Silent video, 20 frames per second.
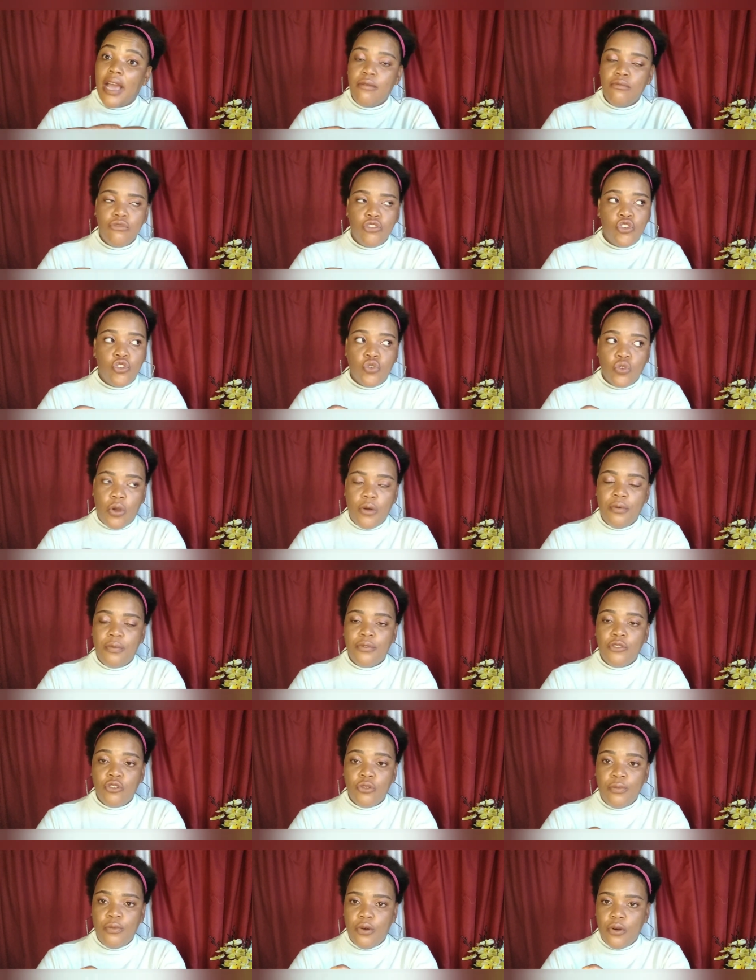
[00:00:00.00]
I'm sure
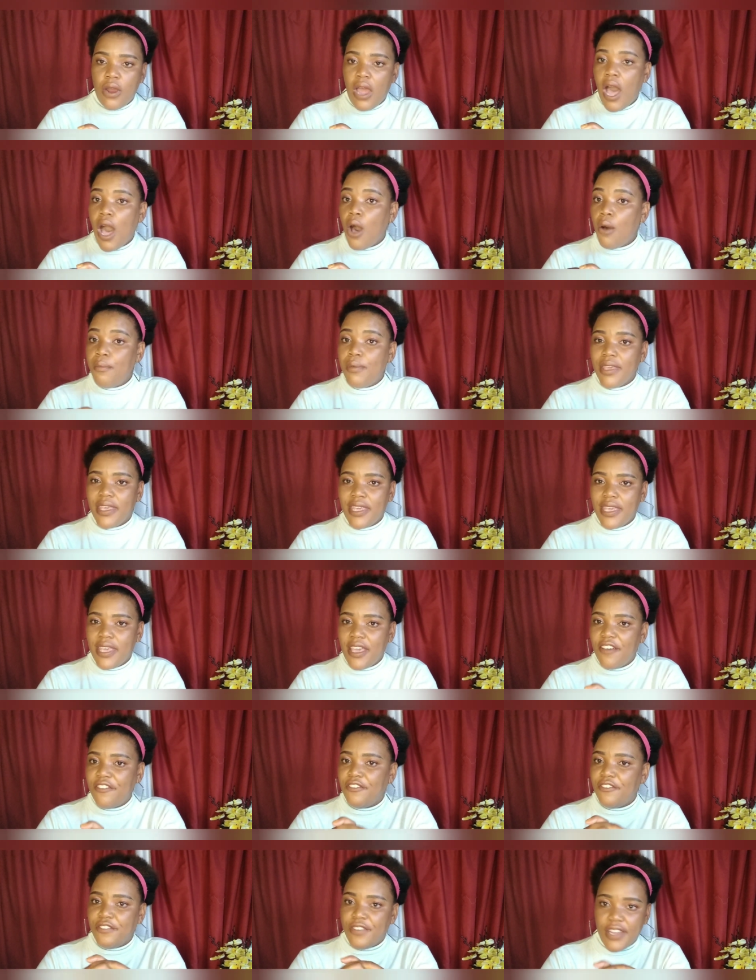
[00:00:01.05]
tomorrow I'll be here
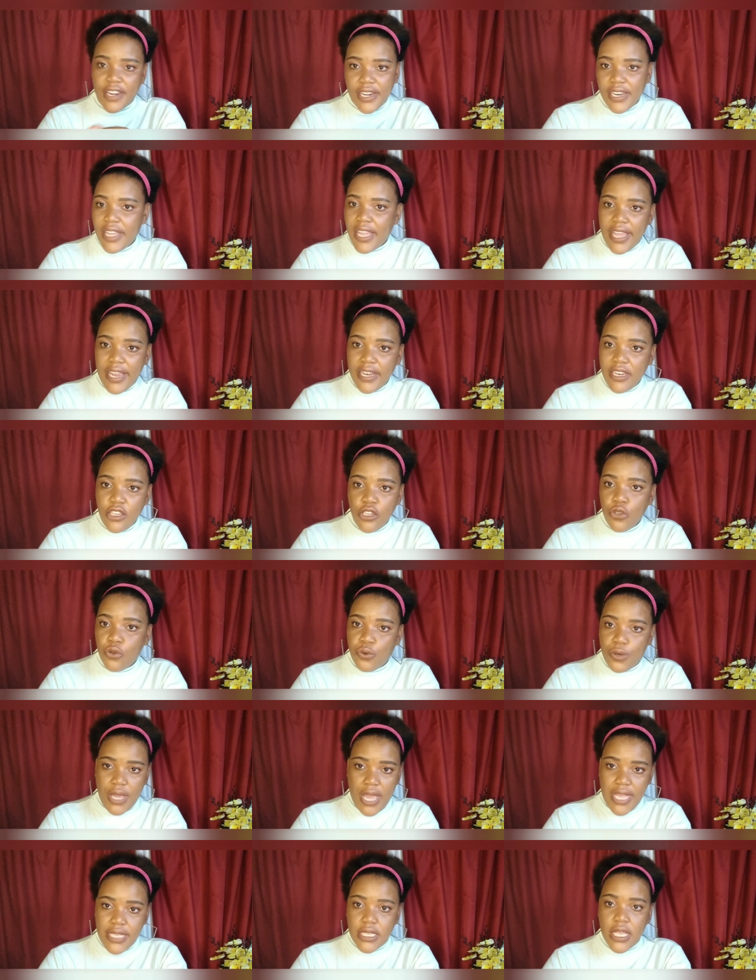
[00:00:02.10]
very early, you
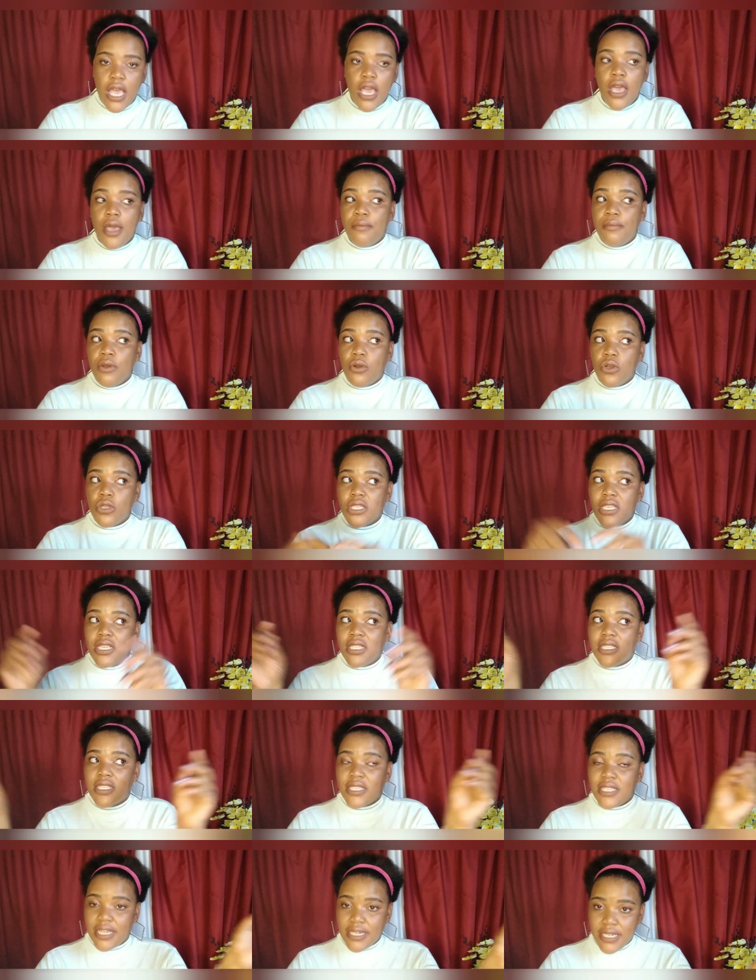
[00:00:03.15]
guys, because it's
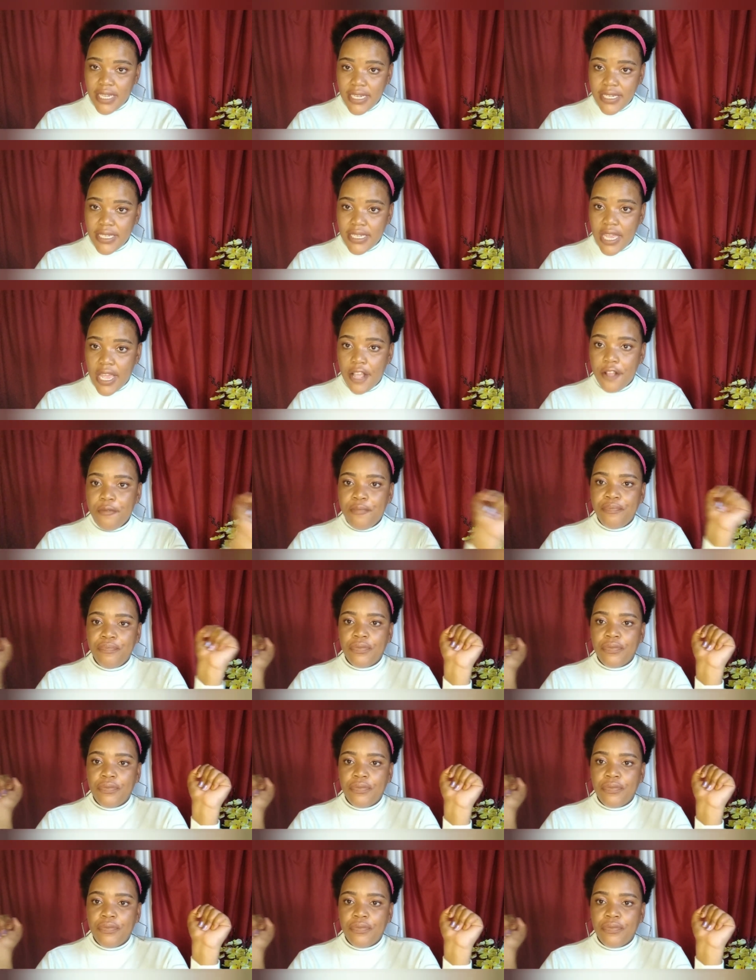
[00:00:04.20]
Saturday